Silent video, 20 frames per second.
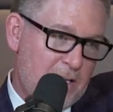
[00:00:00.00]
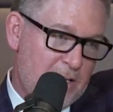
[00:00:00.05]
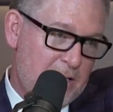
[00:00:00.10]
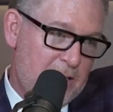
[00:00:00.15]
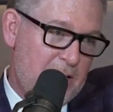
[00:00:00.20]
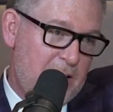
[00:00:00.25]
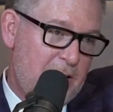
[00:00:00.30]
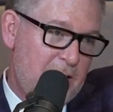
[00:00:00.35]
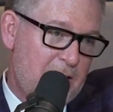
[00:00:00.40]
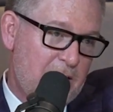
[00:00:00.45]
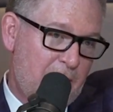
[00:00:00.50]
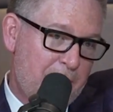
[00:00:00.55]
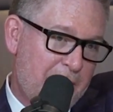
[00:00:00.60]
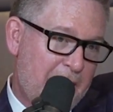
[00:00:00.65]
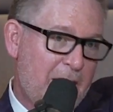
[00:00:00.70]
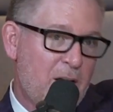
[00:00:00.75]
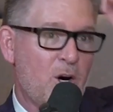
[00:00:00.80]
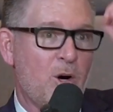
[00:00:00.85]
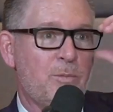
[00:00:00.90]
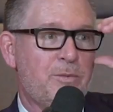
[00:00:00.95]
I mean,
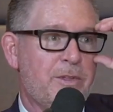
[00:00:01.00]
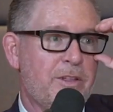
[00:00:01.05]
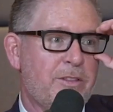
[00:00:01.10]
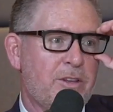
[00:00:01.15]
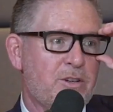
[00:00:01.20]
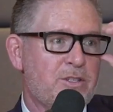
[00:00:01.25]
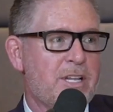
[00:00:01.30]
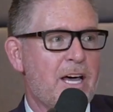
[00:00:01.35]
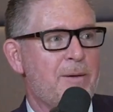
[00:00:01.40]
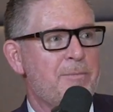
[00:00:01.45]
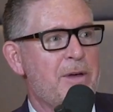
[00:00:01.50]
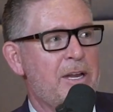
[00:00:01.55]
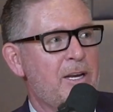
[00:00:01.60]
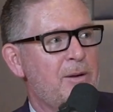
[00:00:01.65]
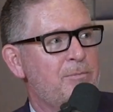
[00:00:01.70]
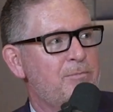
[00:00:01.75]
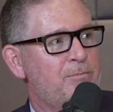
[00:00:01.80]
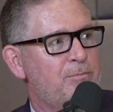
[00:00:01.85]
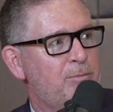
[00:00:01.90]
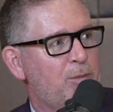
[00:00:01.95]
I hope that there's not
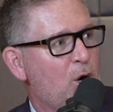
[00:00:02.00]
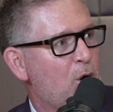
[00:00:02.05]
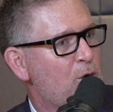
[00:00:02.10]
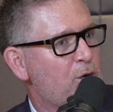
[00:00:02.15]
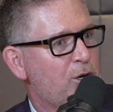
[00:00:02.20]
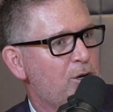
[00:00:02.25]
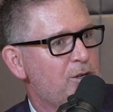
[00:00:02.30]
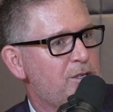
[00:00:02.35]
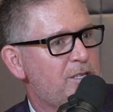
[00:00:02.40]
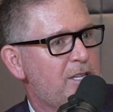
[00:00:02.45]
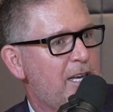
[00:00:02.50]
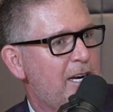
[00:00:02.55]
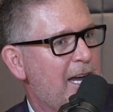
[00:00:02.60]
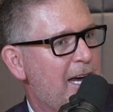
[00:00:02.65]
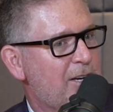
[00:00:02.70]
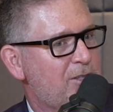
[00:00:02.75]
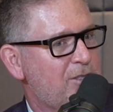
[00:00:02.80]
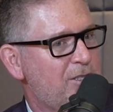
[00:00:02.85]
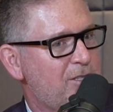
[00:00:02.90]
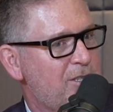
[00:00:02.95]
many brokers that
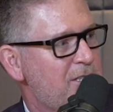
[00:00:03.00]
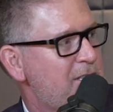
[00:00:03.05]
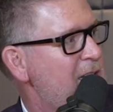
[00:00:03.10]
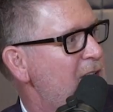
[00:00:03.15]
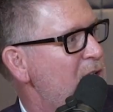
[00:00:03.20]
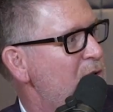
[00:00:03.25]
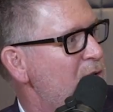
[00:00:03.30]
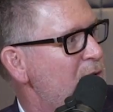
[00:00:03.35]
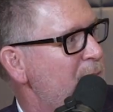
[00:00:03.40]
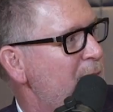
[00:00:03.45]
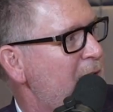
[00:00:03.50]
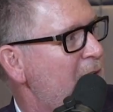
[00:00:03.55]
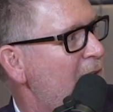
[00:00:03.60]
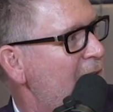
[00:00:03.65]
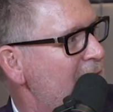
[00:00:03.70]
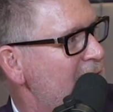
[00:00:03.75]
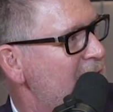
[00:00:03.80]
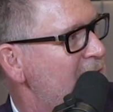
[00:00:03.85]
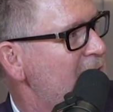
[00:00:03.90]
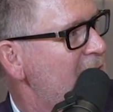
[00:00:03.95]
actually just say use it
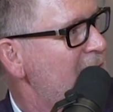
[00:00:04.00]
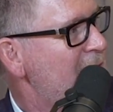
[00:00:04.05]
because.